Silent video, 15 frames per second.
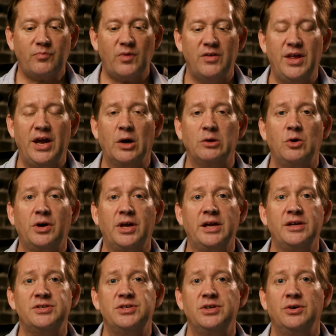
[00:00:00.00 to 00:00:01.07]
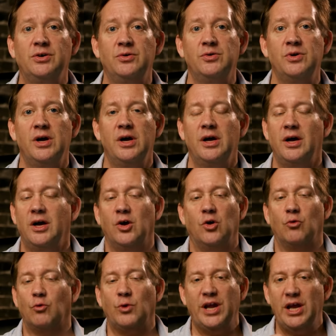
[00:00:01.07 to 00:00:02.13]
They are looking to
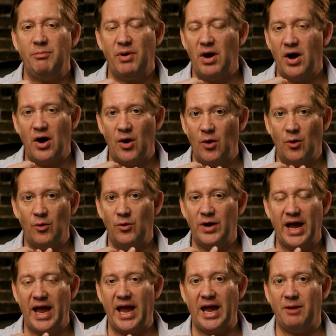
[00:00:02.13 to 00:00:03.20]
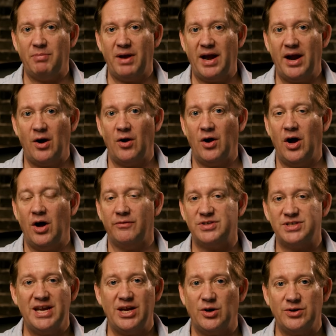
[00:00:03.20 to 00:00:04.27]
repo a pair of
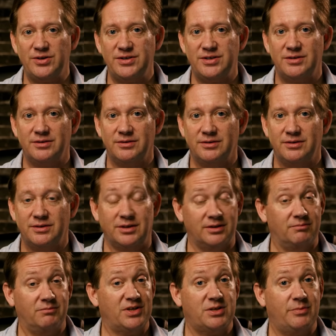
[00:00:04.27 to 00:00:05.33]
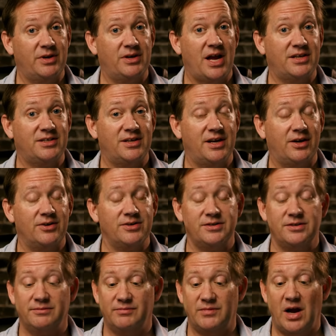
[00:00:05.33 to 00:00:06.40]
sneakers. Must have been nice
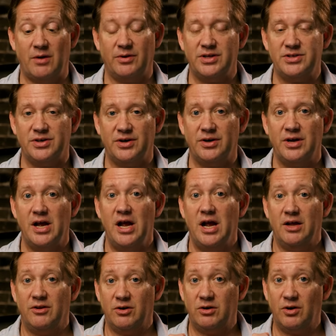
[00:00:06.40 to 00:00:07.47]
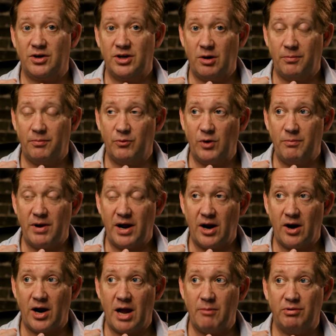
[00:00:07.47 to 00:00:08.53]
sneakers. Not really sure. They're looking to
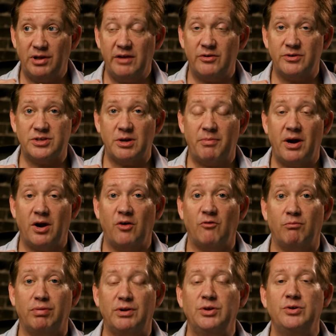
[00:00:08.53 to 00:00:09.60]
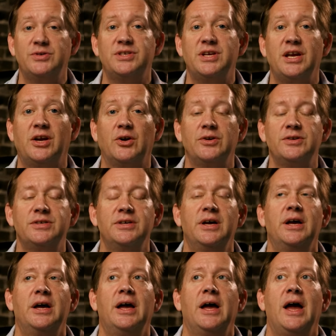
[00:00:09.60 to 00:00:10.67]
repair, I believe it was a pair of blue sneakers.
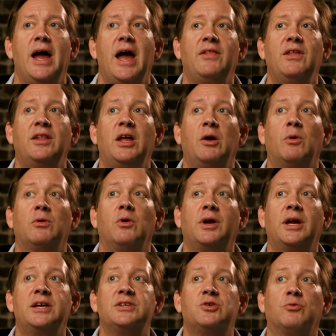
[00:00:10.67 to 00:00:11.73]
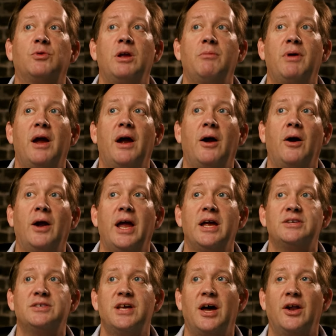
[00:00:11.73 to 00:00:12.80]
And then they were looking to repair
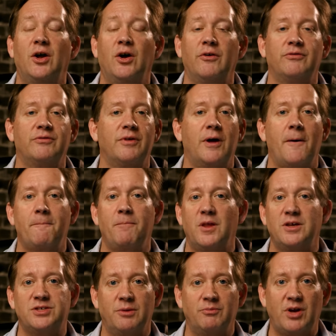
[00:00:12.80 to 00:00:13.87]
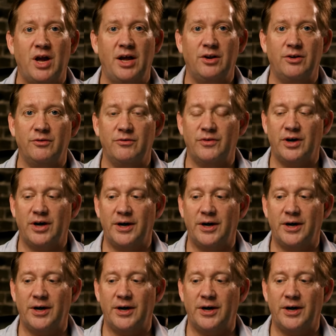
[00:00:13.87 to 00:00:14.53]
a set of some kind of,